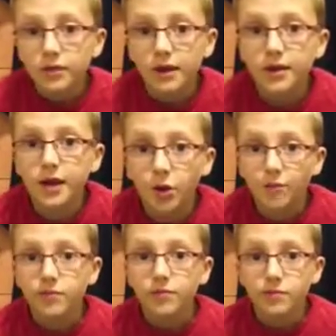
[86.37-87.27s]
And so,
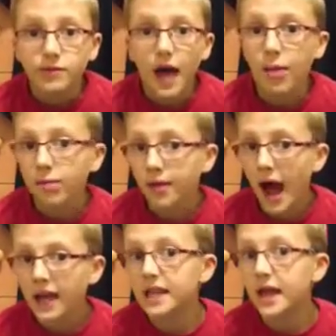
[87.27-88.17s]
that, that,
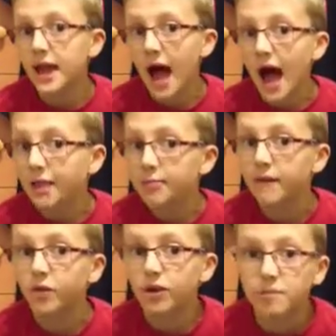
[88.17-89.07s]
that is my
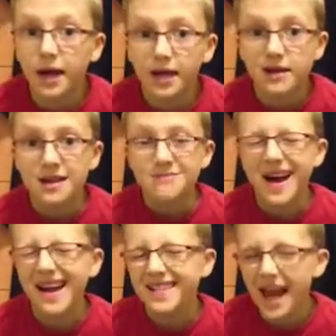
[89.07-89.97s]
first pick.
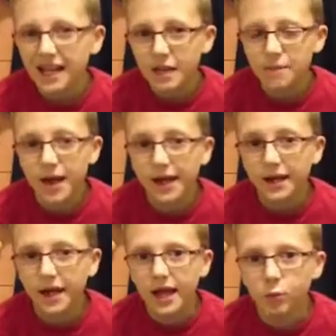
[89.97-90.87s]
My second
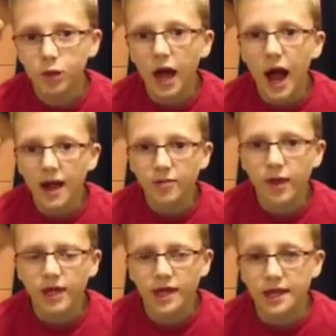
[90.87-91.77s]
pick is what I
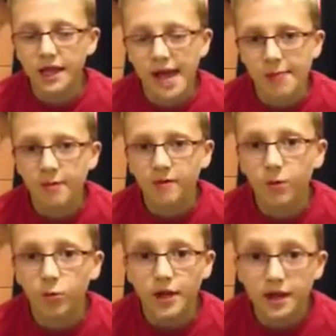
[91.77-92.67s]
think is the game of
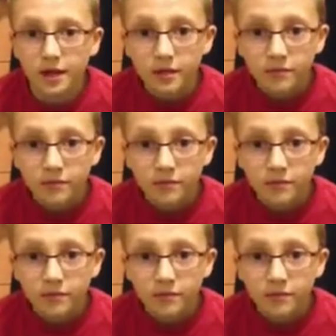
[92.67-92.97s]
the week.